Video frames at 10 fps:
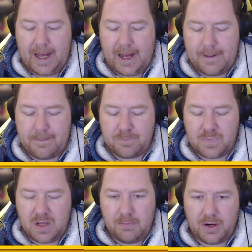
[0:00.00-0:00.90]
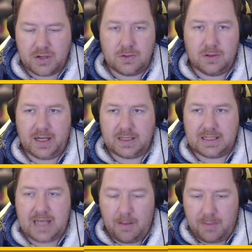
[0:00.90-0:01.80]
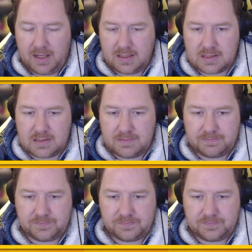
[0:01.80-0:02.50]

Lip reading: But I do like the campaigns.